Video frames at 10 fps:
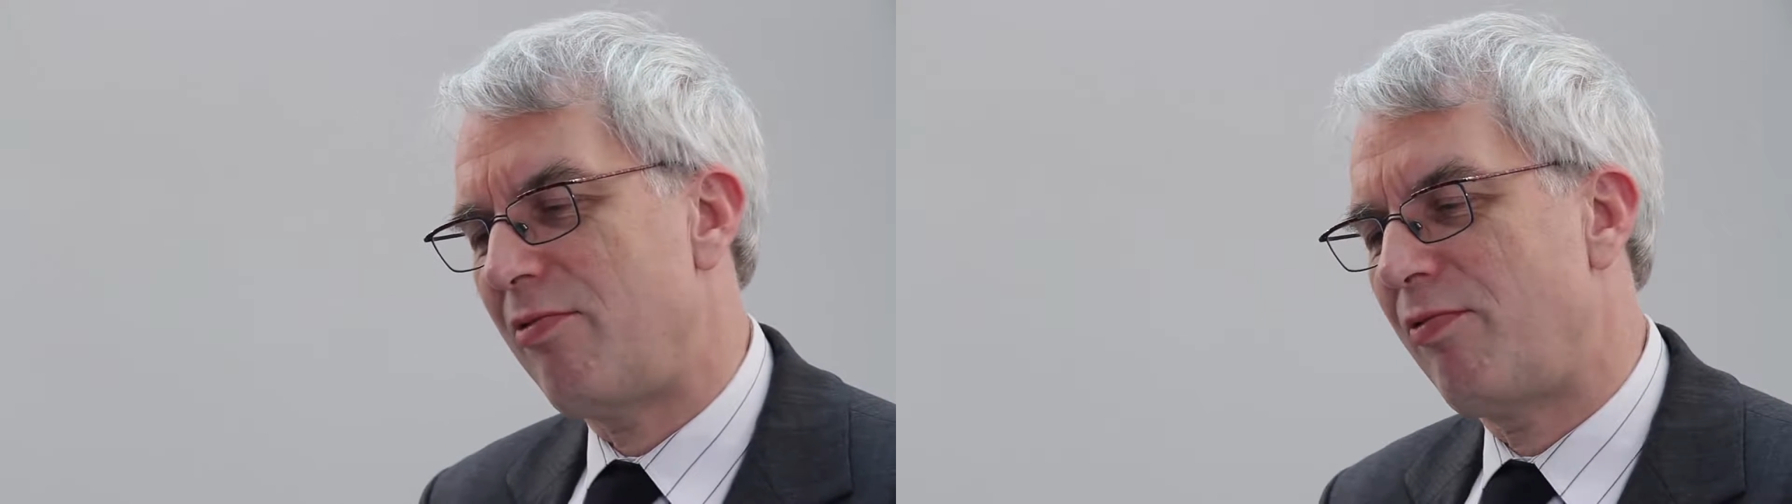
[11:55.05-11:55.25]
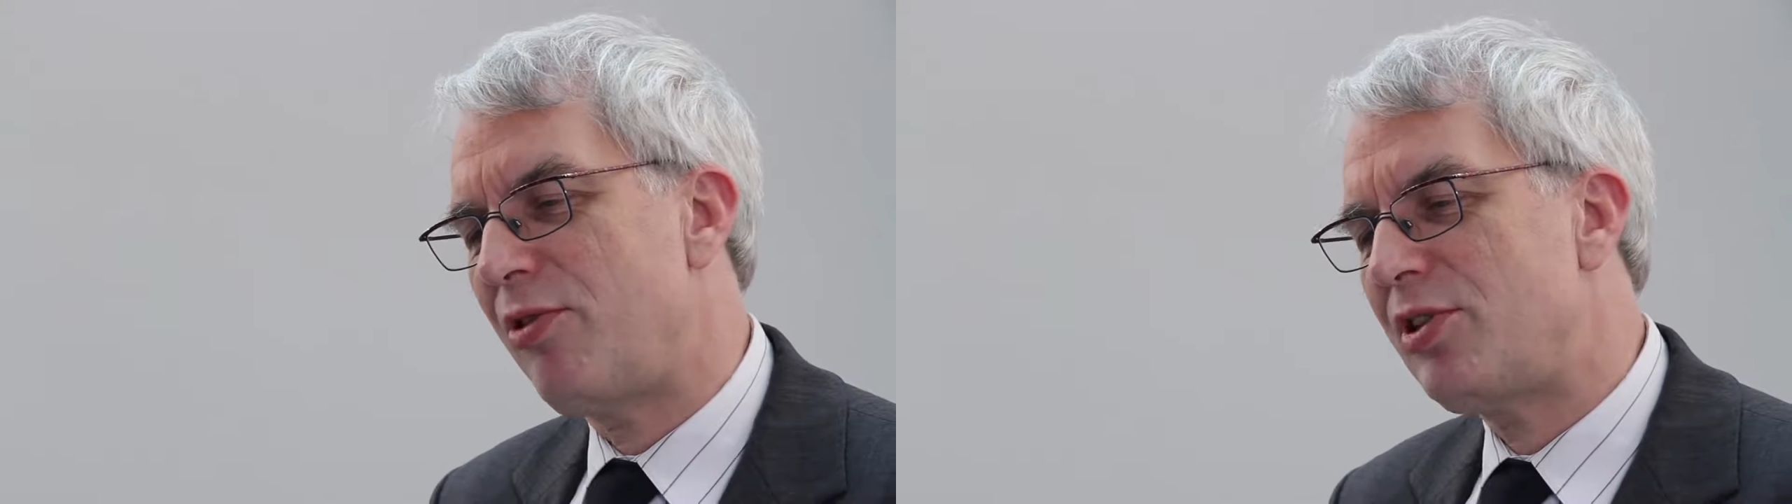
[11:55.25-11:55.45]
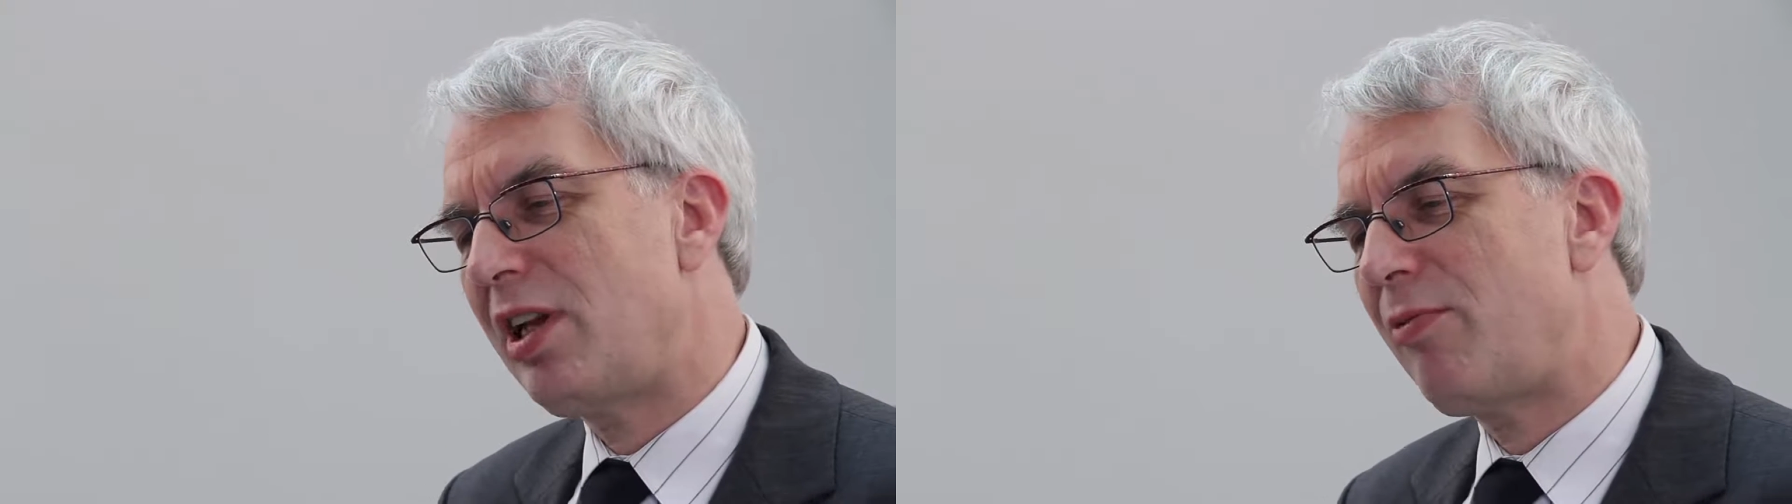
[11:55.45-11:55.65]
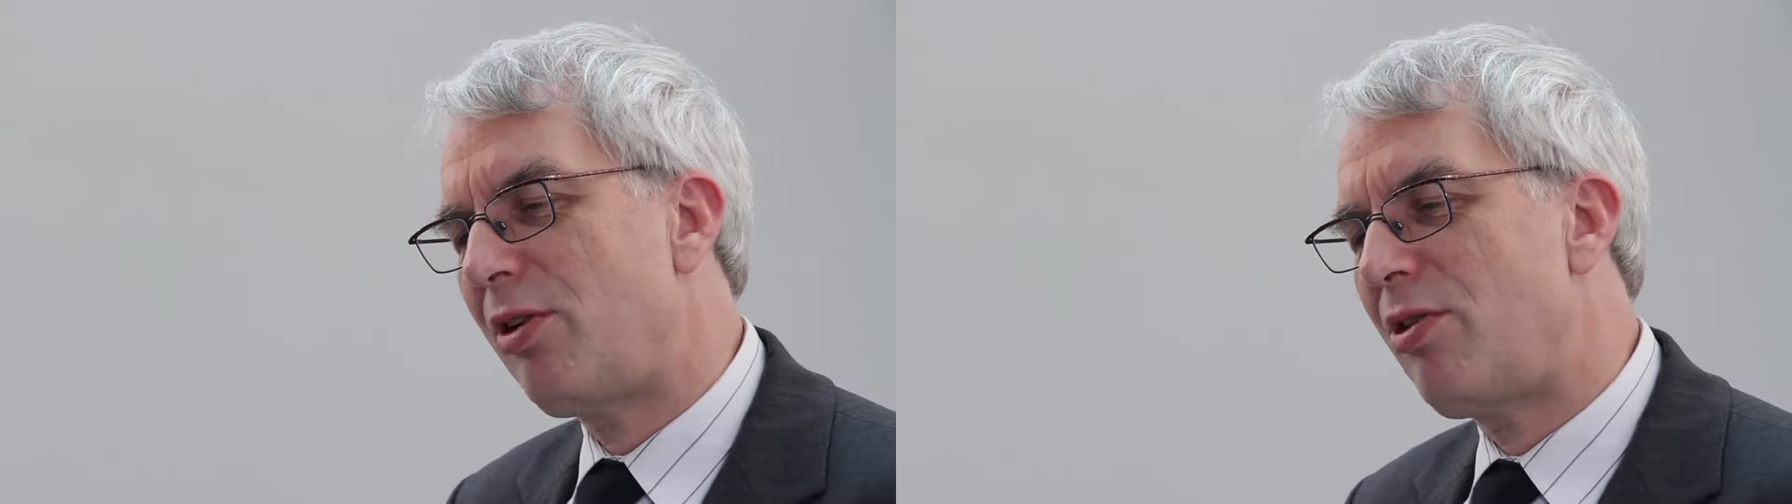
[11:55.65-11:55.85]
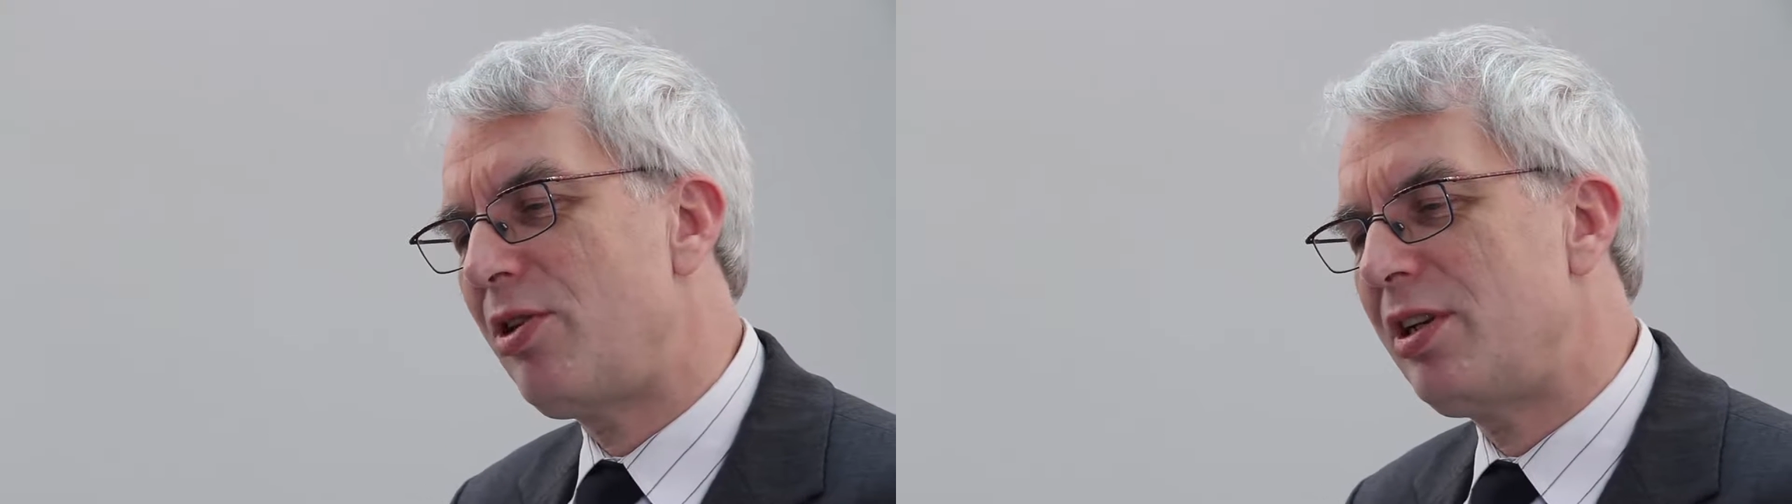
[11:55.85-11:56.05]
First thing we
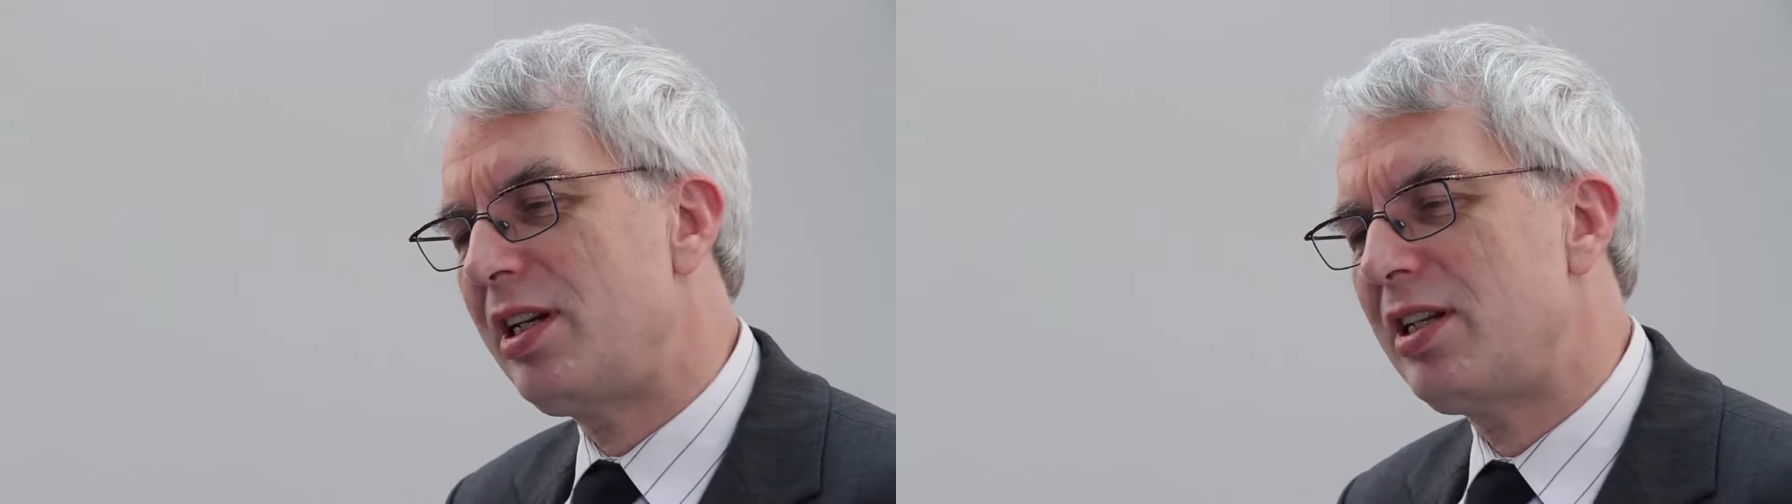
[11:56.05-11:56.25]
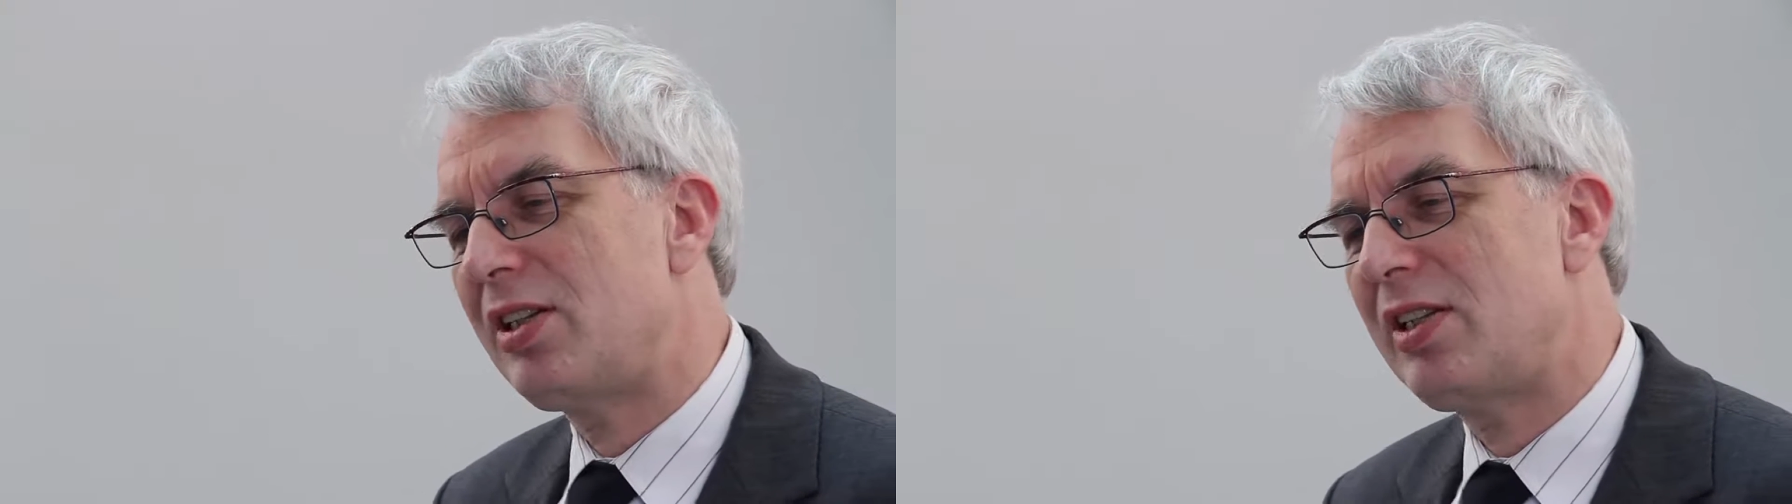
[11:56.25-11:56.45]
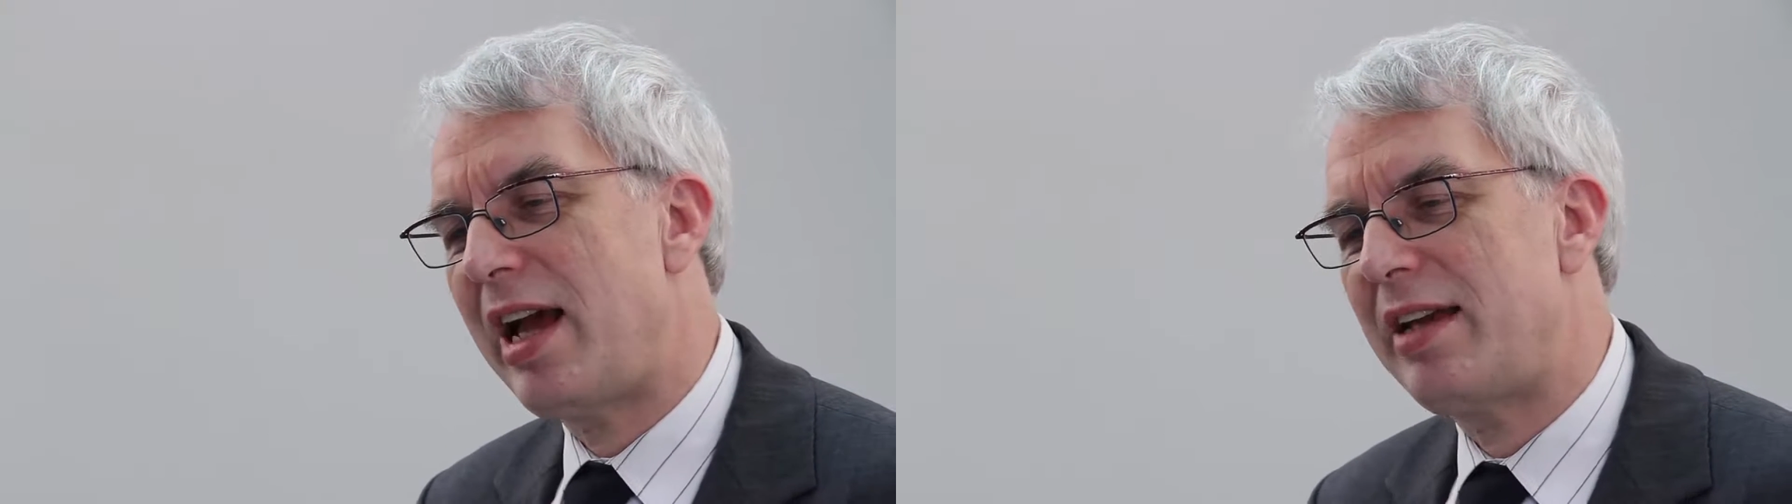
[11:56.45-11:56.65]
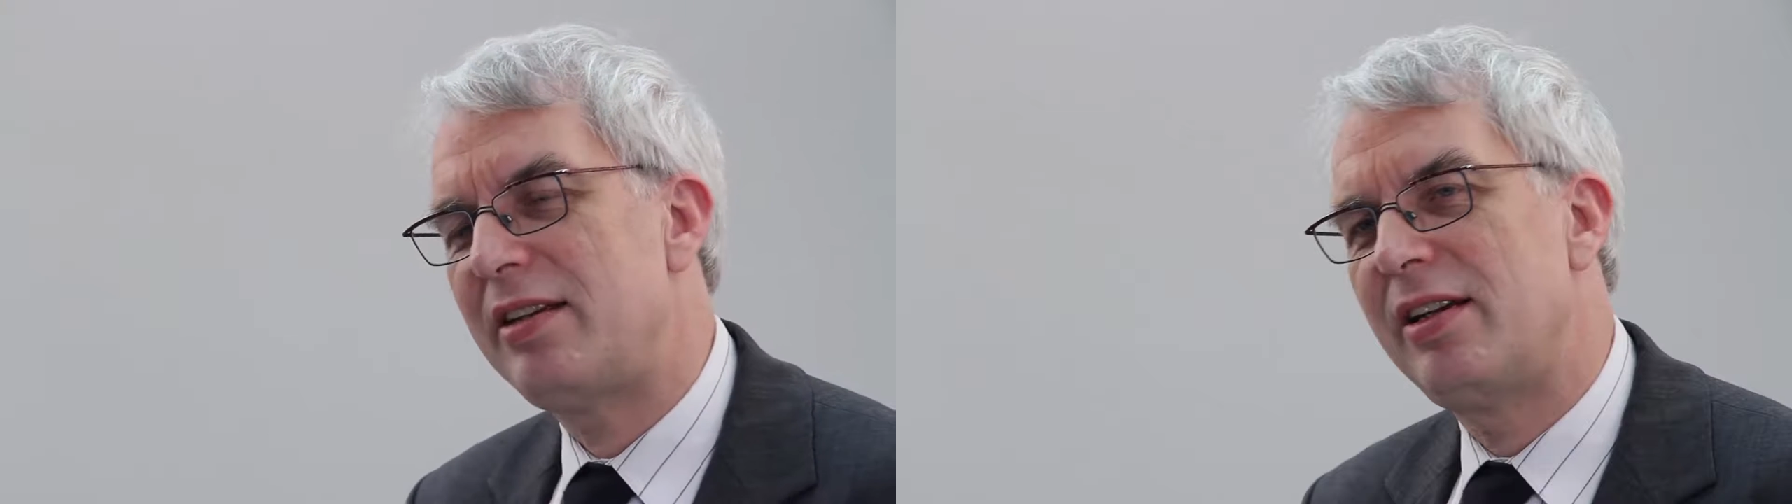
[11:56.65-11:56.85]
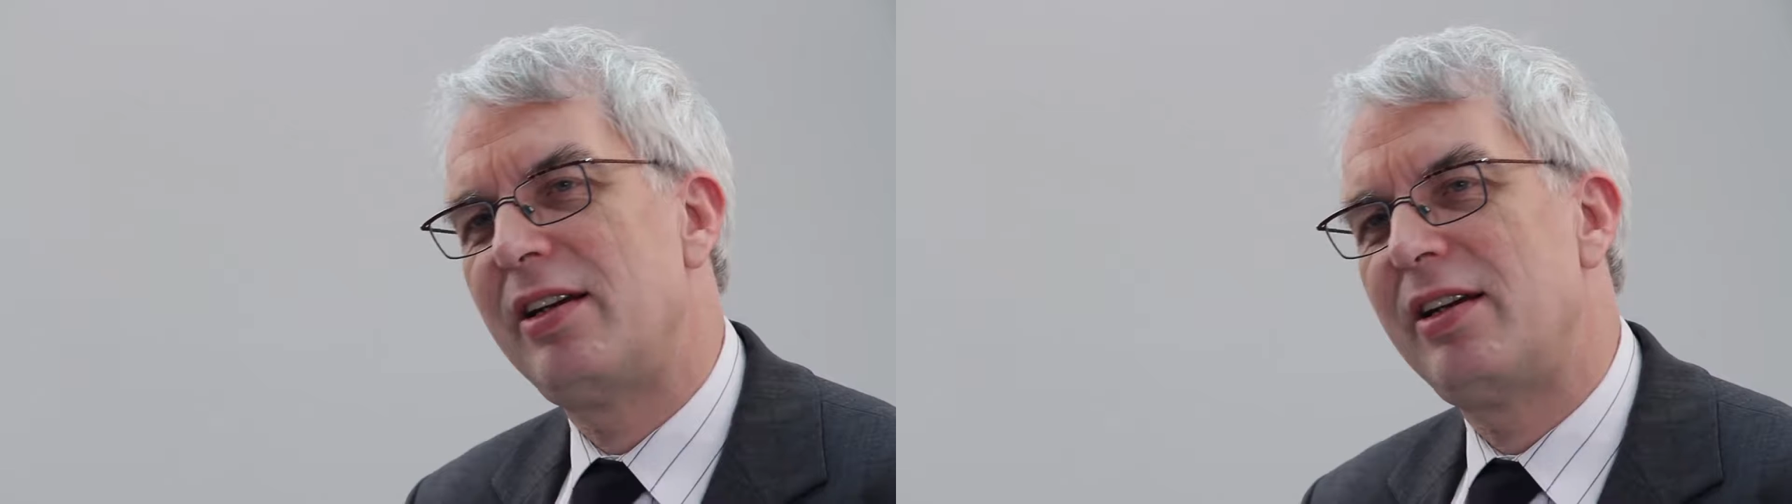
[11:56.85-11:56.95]
learn is that